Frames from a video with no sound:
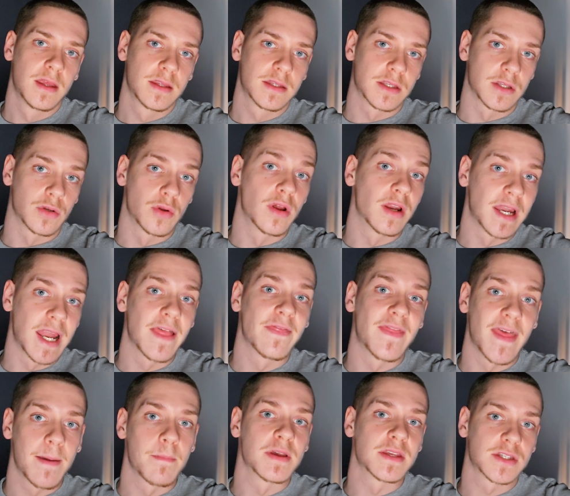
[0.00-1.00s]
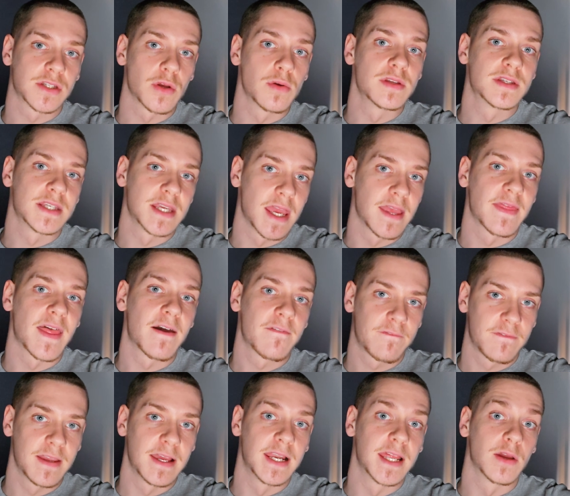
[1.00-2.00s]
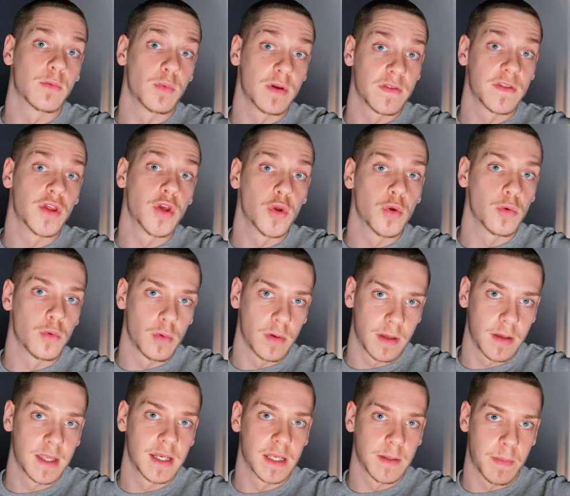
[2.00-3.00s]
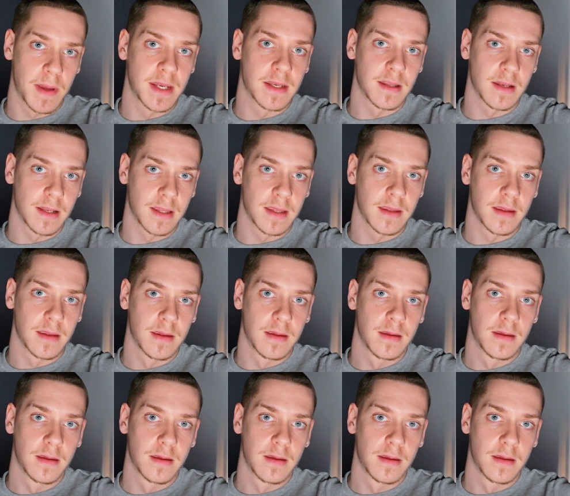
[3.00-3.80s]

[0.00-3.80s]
to not let them associate that feeling with you independently.